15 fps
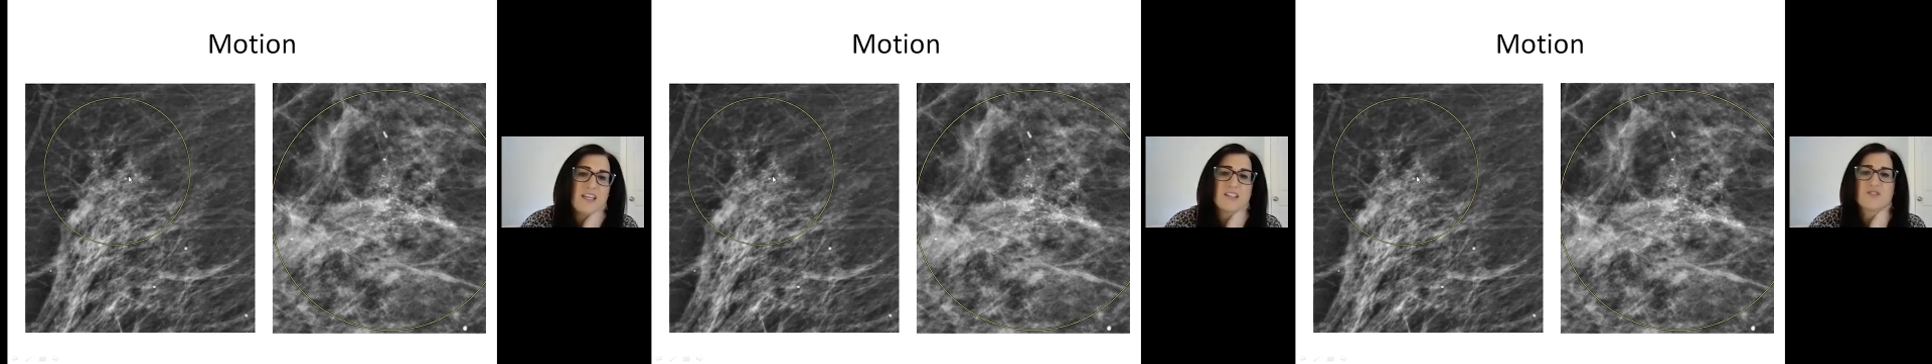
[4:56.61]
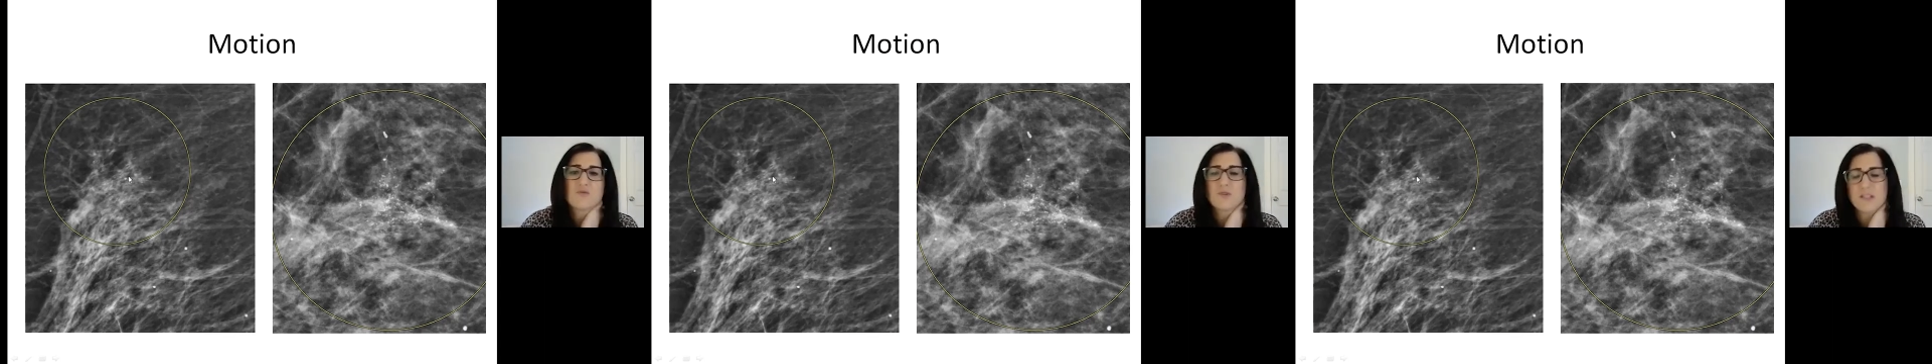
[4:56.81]

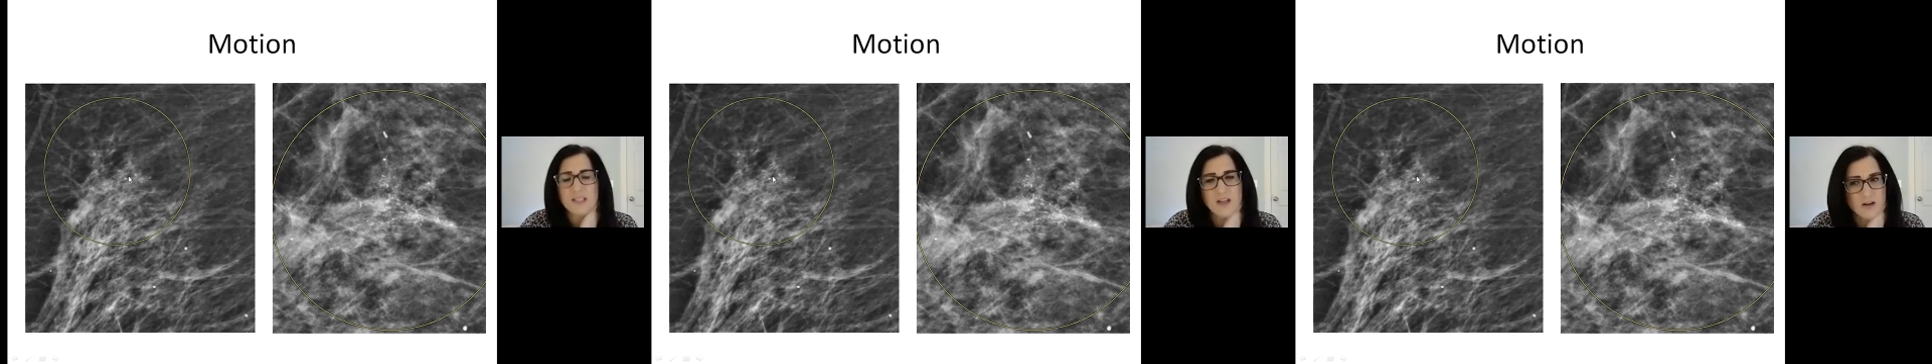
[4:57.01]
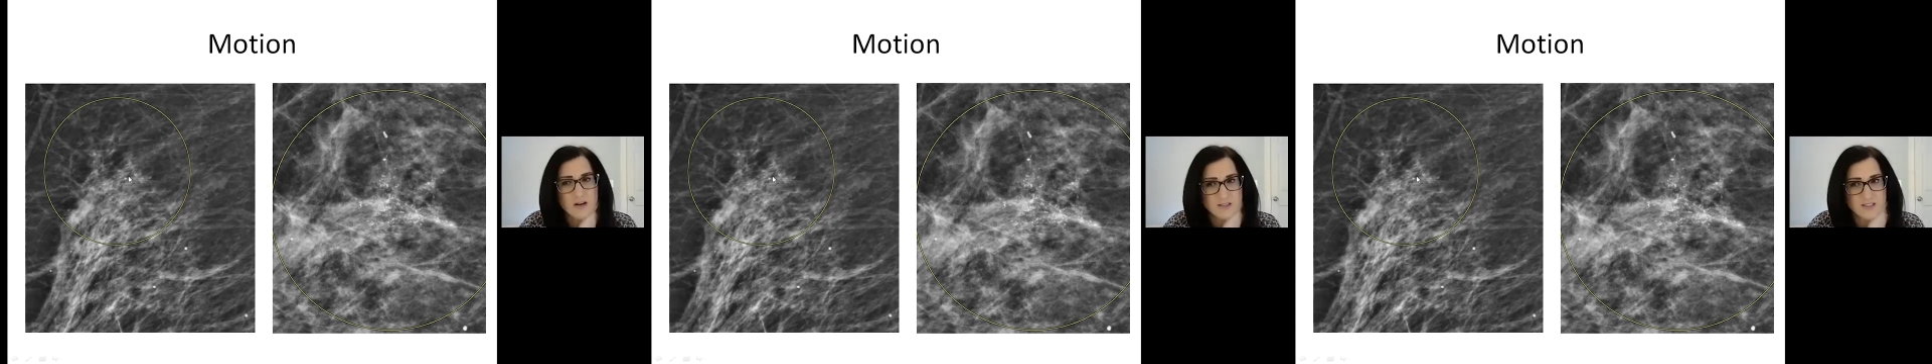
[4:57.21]
It's really
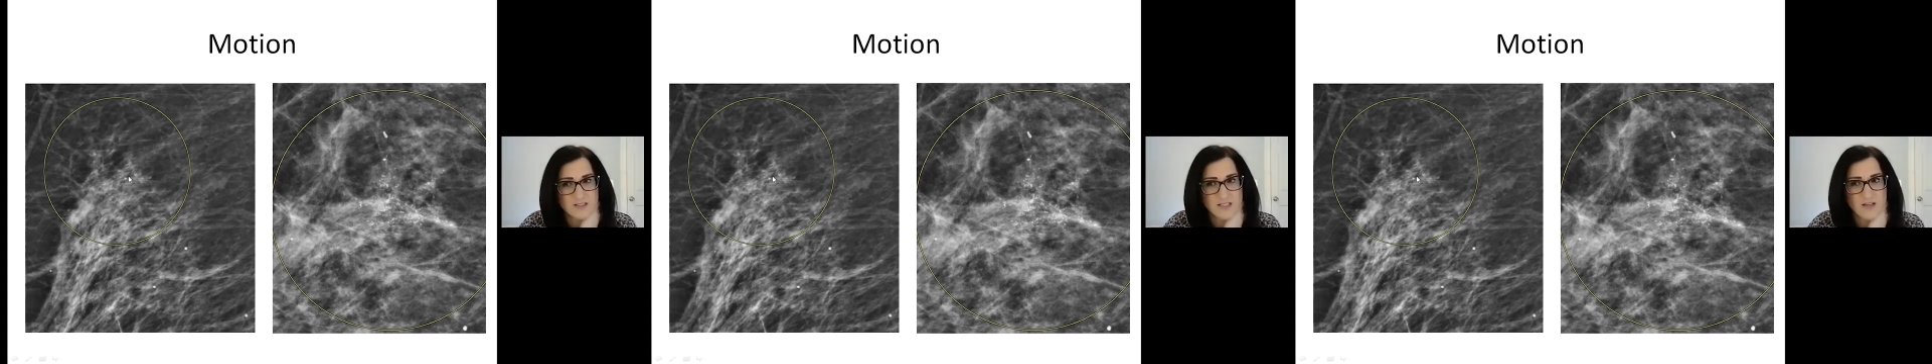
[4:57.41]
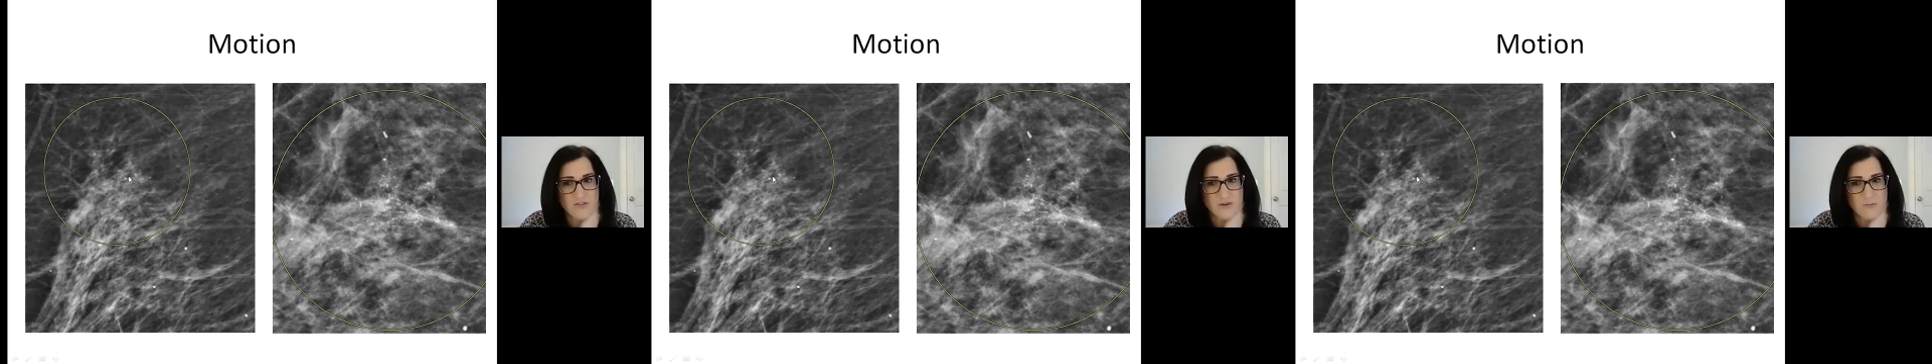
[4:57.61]
hard to
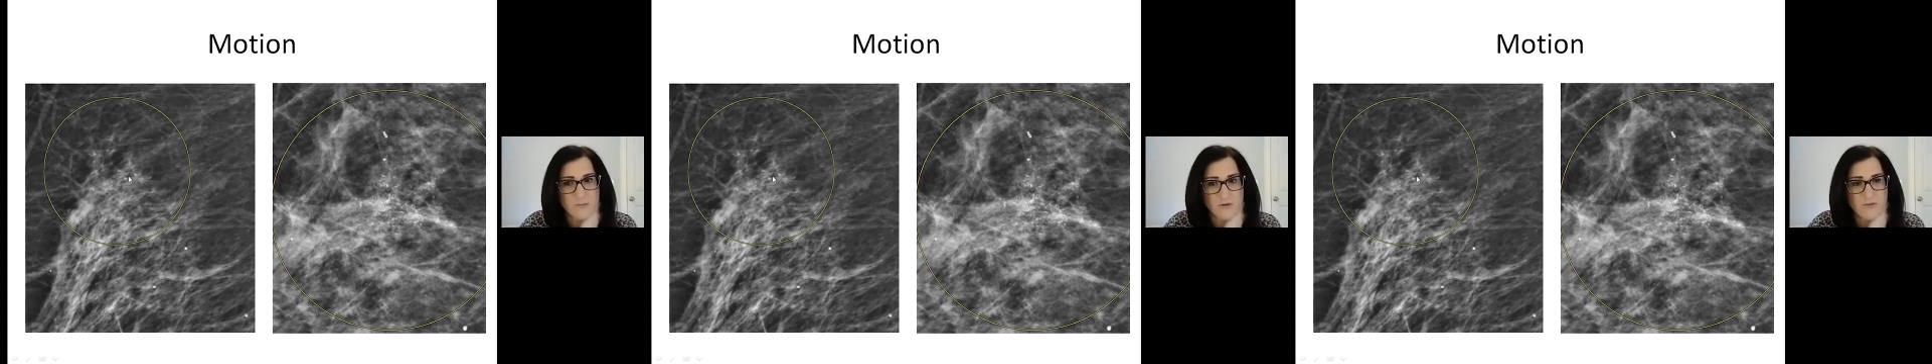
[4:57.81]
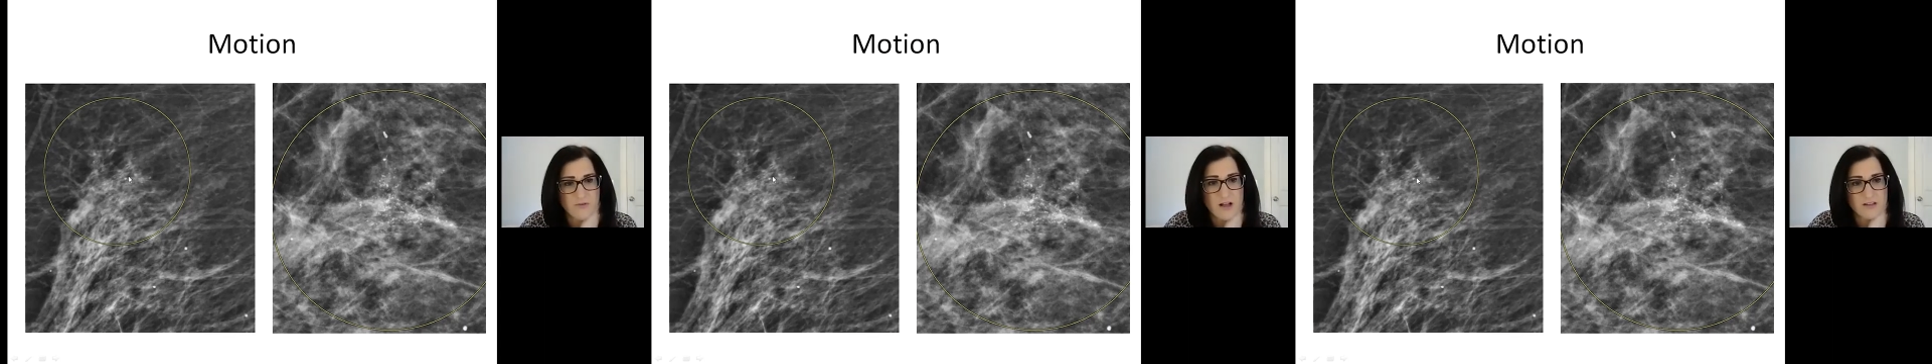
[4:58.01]
tell their
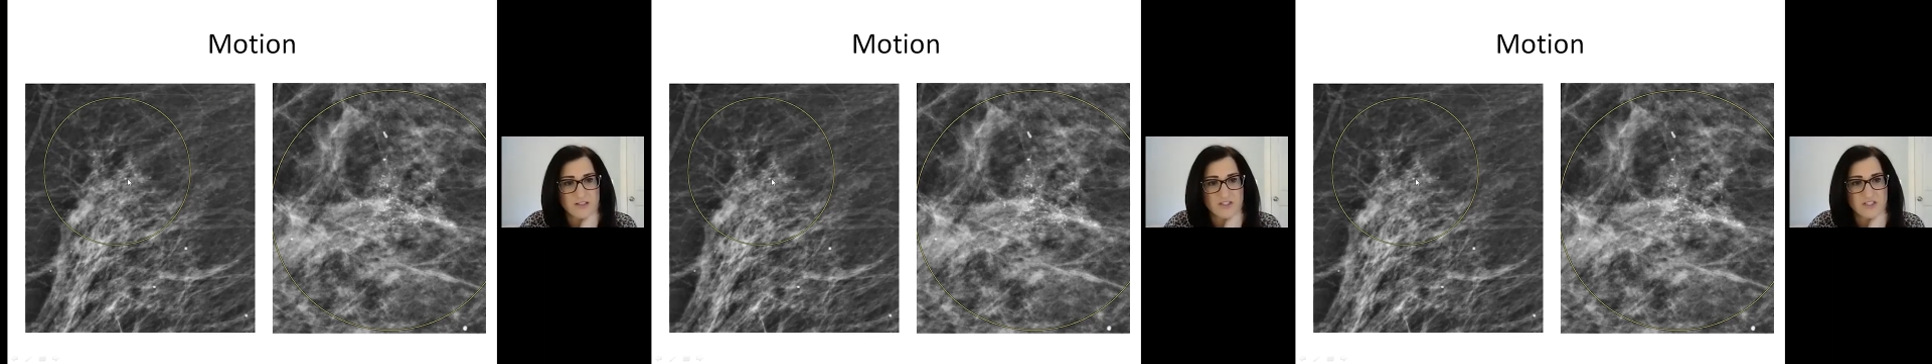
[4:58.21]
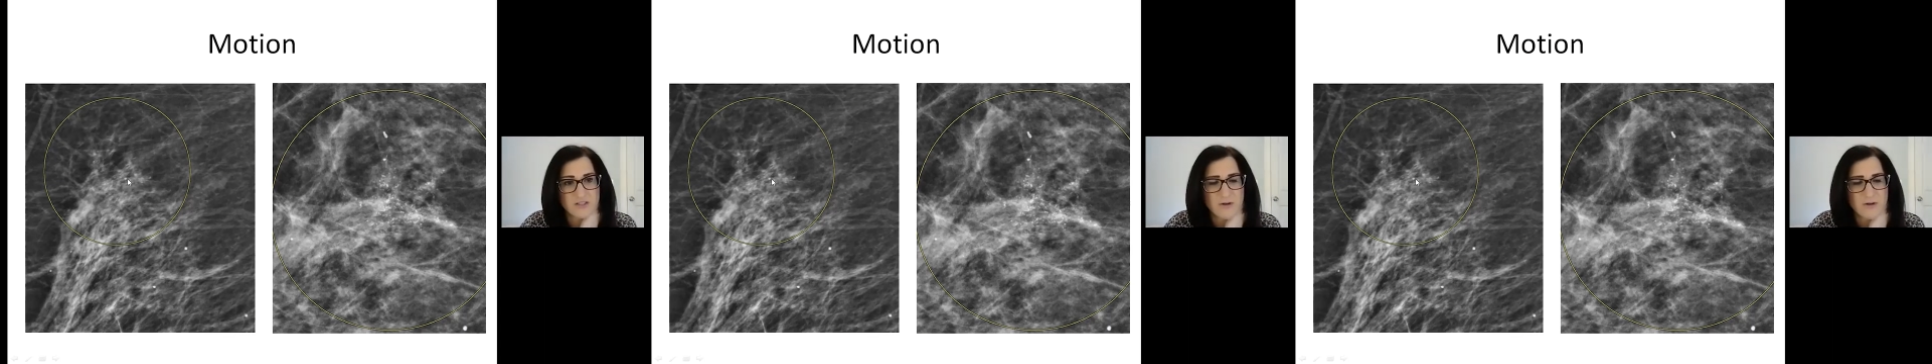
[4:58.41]

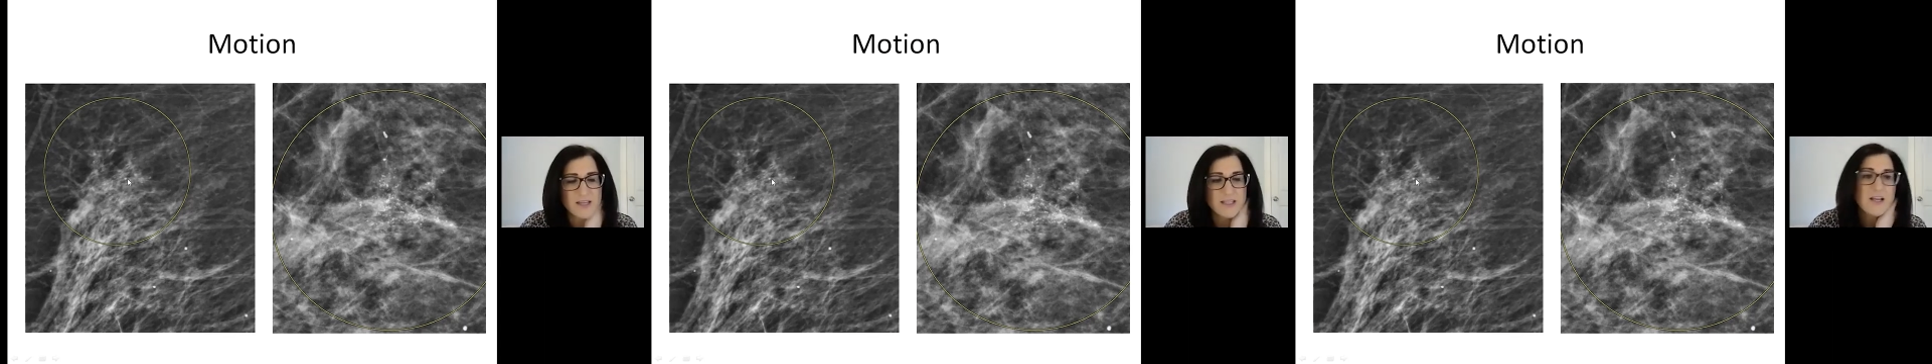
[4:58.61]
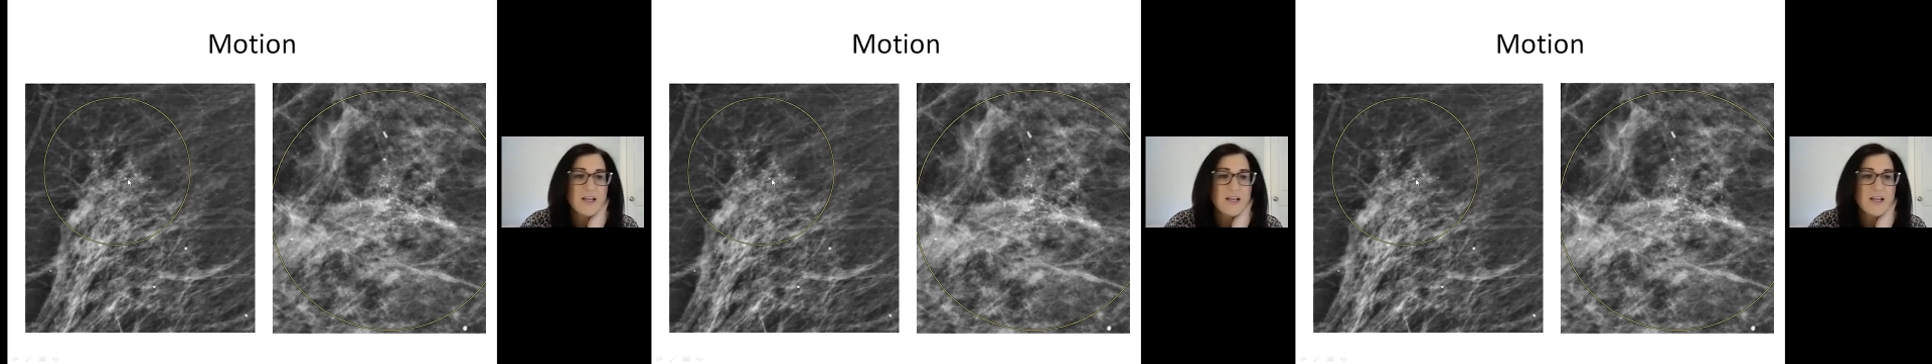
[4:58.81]
morphology, right?